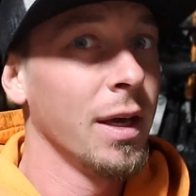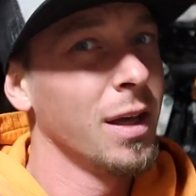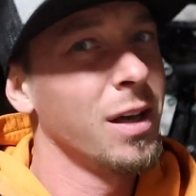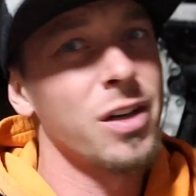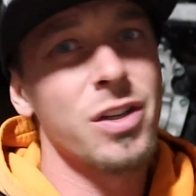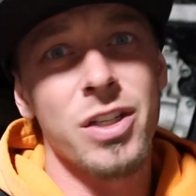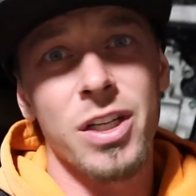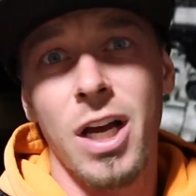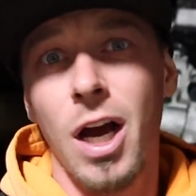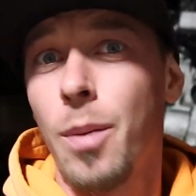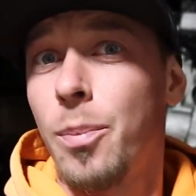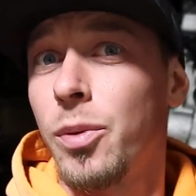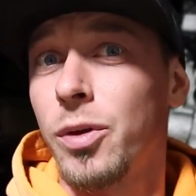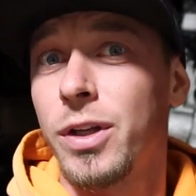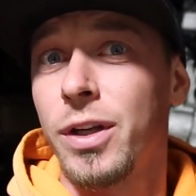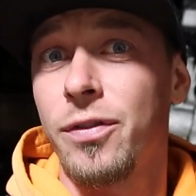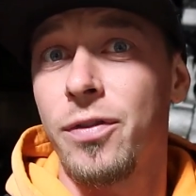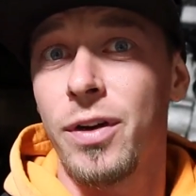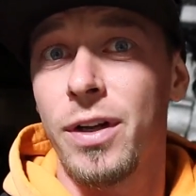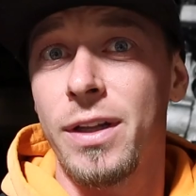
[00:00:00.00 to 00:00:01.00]
There's a couple
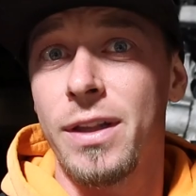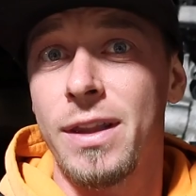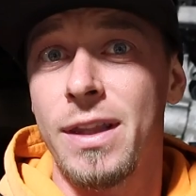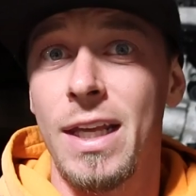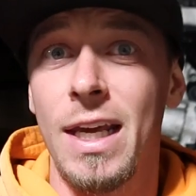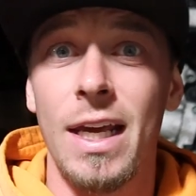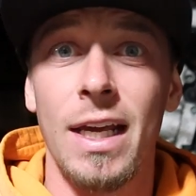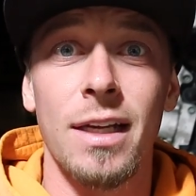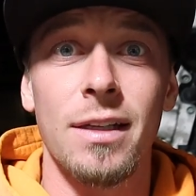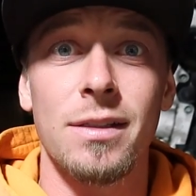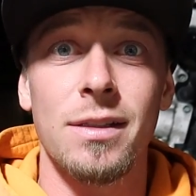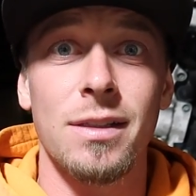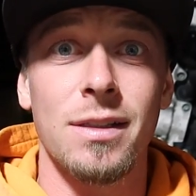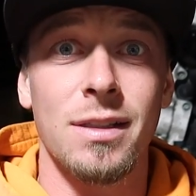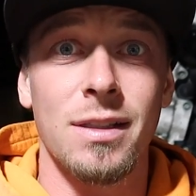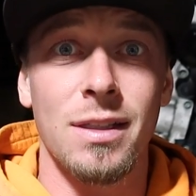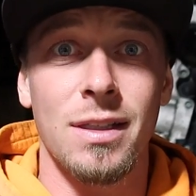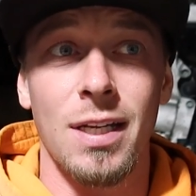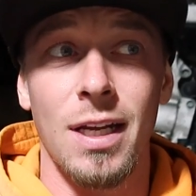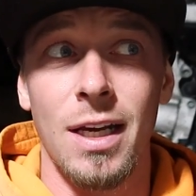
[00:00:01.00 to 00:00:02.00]
different things,
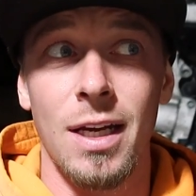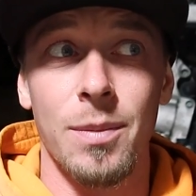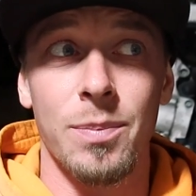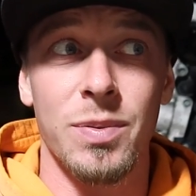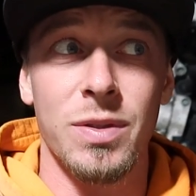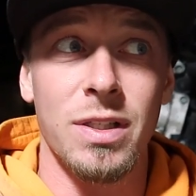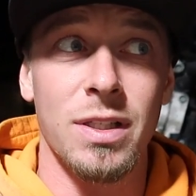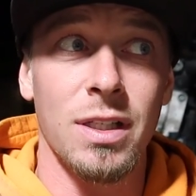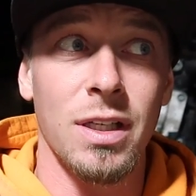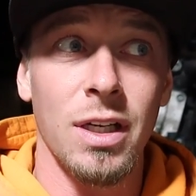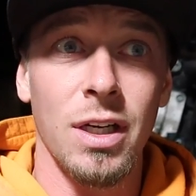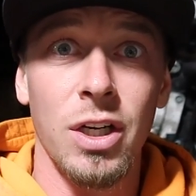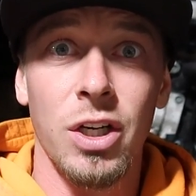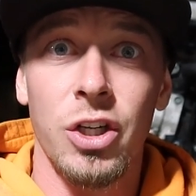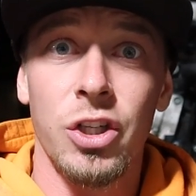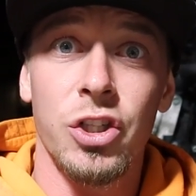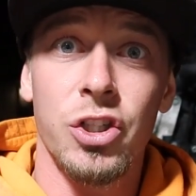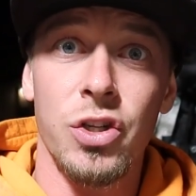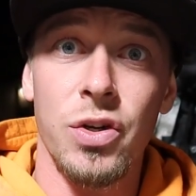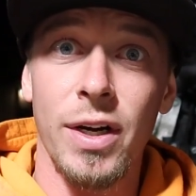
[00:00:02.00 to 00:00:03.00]
tips,
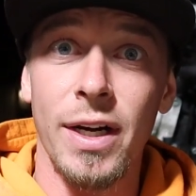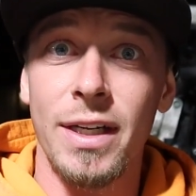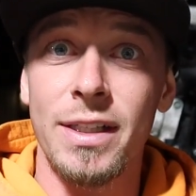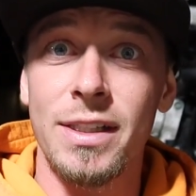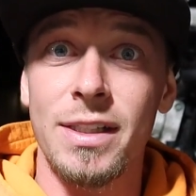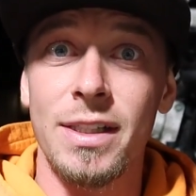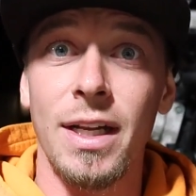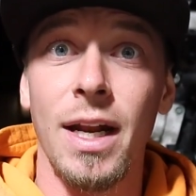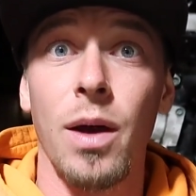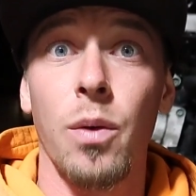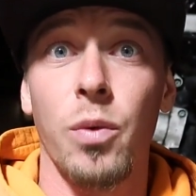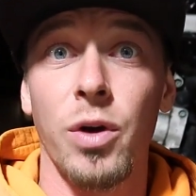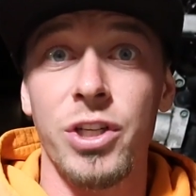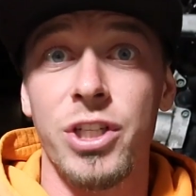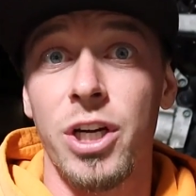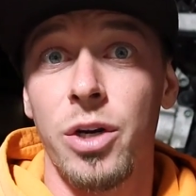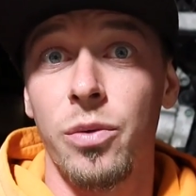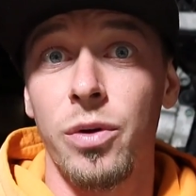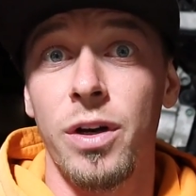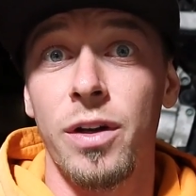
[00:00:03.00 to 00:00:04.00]
tricks that I
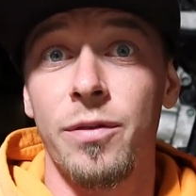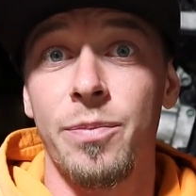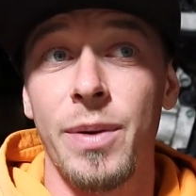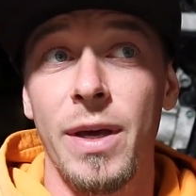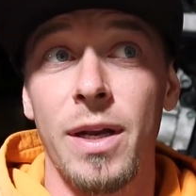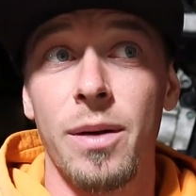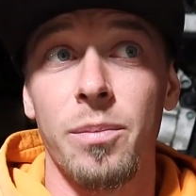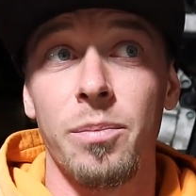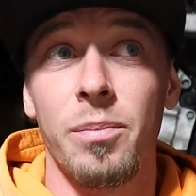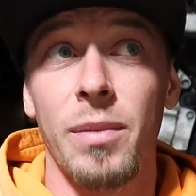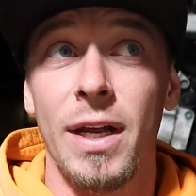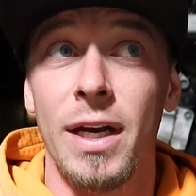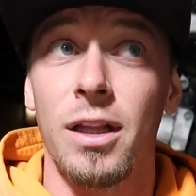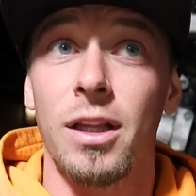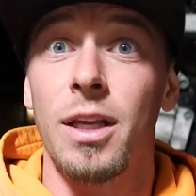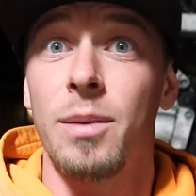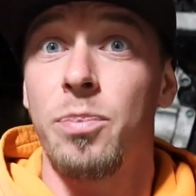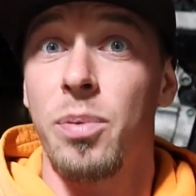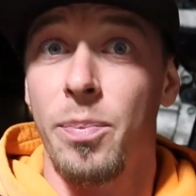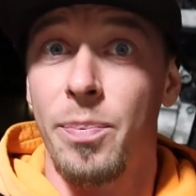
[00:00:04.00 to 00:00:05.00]
wish I would have been
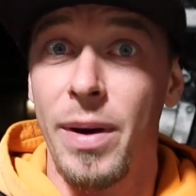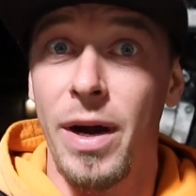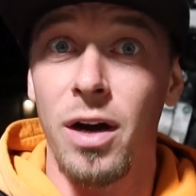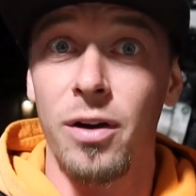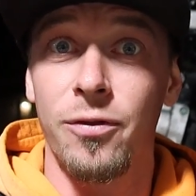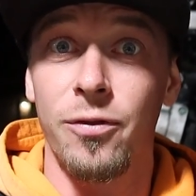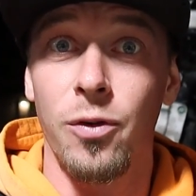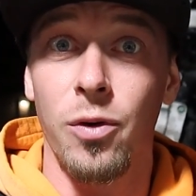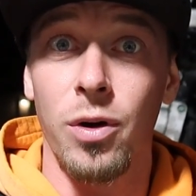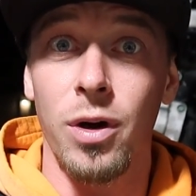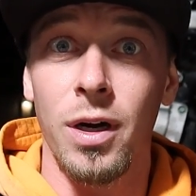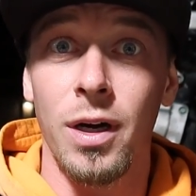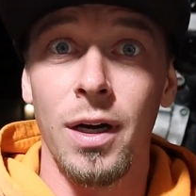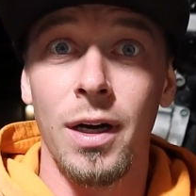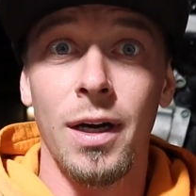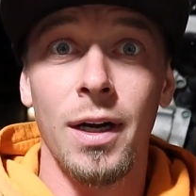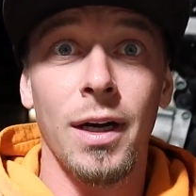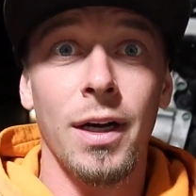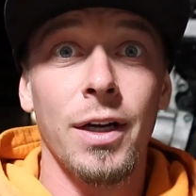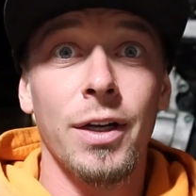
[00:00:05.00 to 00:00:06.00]
mentally prepared for,
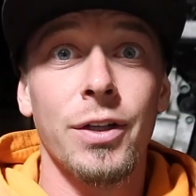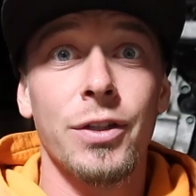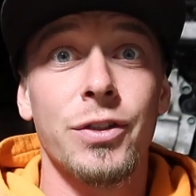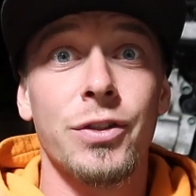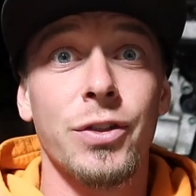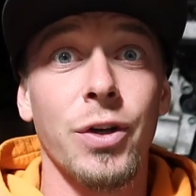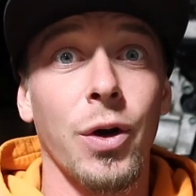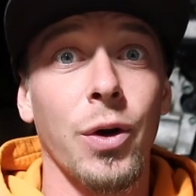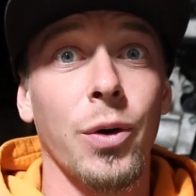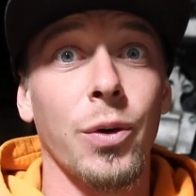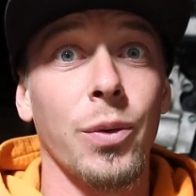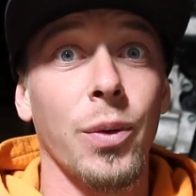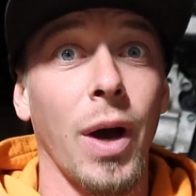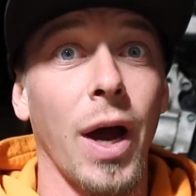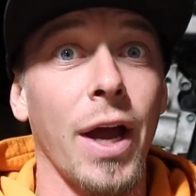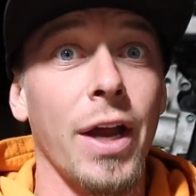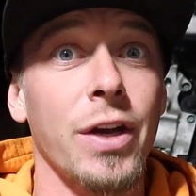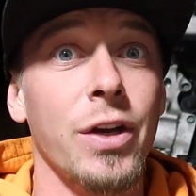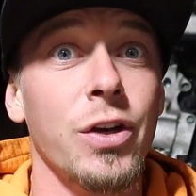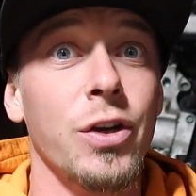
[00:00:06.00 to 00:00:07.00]
so
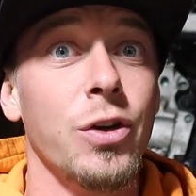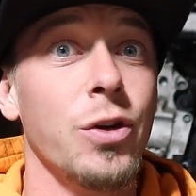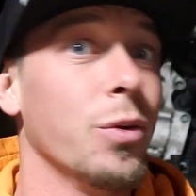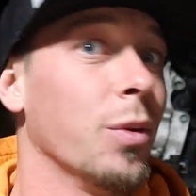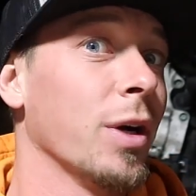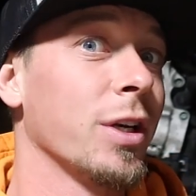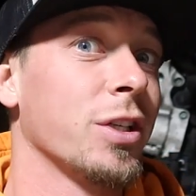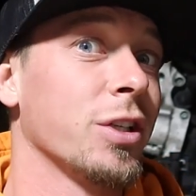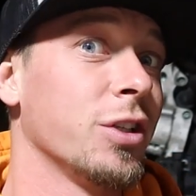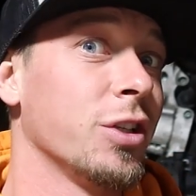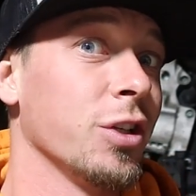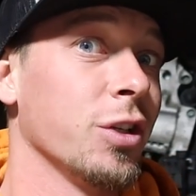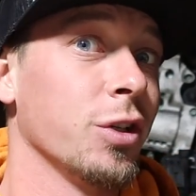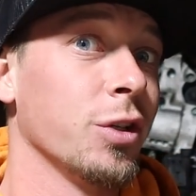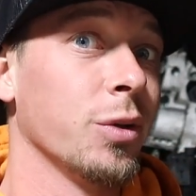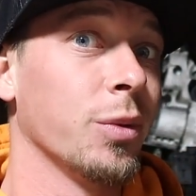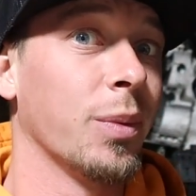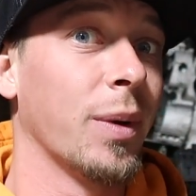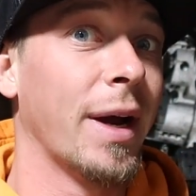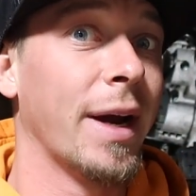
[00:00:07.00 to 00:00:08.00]
I knew what to
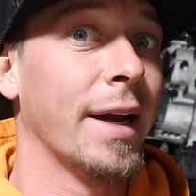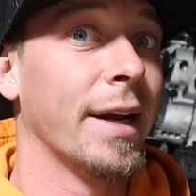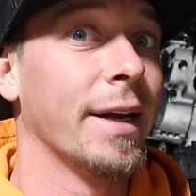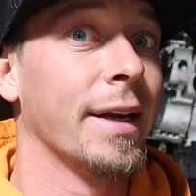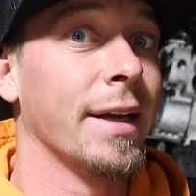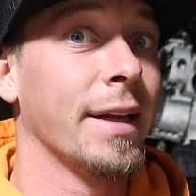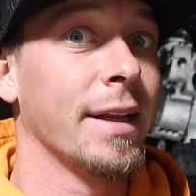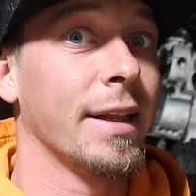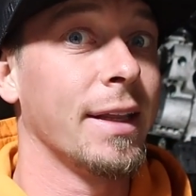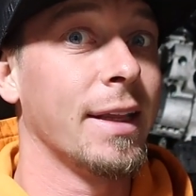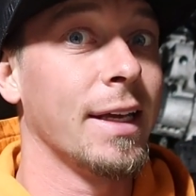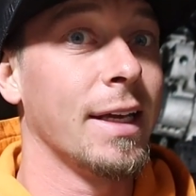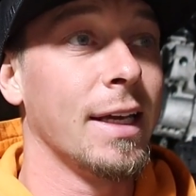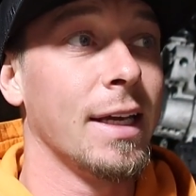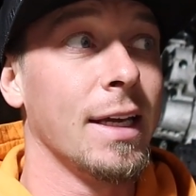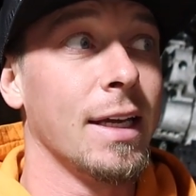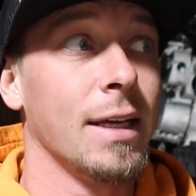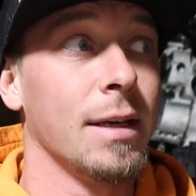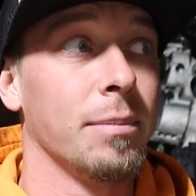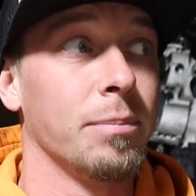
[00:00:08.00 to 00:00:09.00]
do when
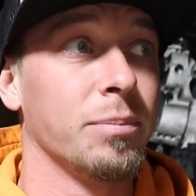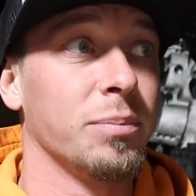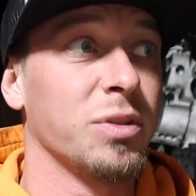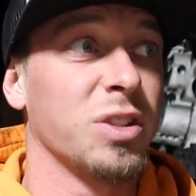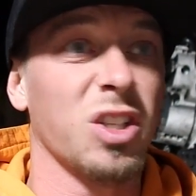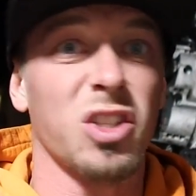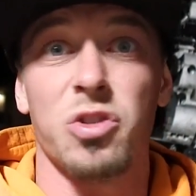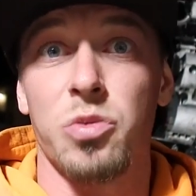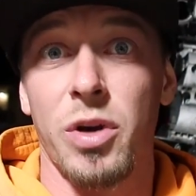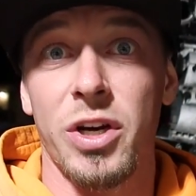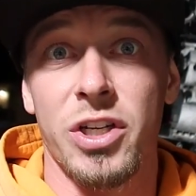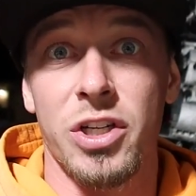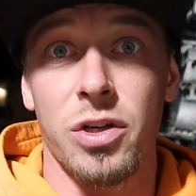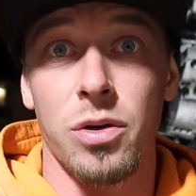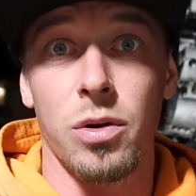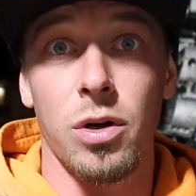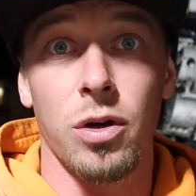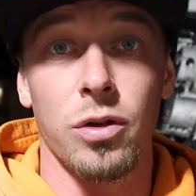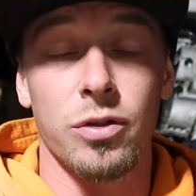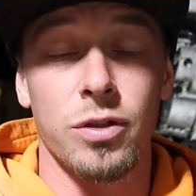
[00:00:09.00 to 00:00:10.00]
the situation
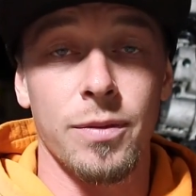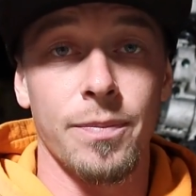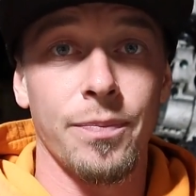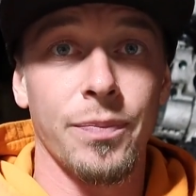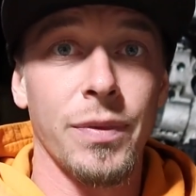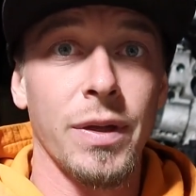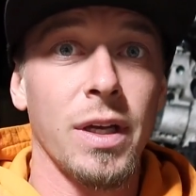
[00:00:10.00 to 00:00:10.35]
arose.